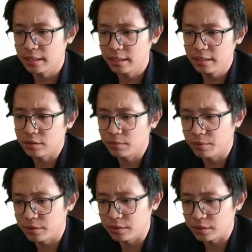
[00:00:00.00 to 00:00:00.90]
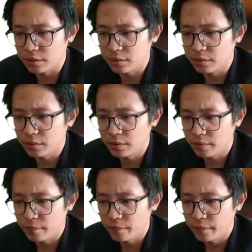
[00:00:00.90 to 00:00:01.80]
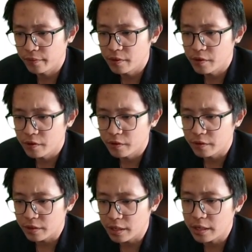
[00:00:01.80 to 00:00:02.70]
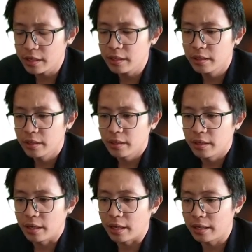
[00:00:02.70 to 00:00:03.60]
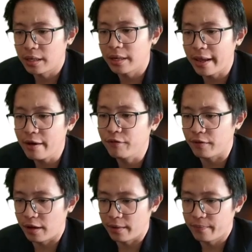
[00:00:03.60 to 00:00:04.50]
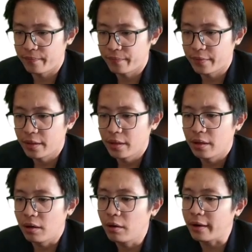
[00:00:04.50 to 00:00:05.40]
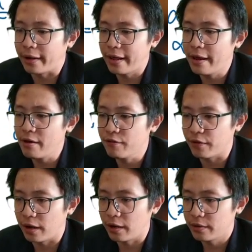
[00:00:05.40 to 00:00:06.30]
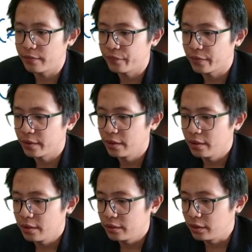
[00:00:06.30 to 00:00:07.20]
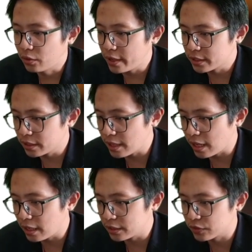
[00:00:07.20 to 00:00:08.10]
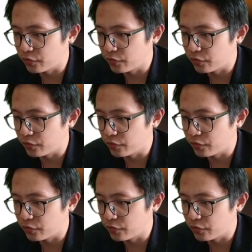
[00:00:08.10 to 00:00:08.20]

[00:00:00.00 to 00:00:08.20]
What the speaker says: okay, 0.09, and then alpha. All right, alpha. The question asks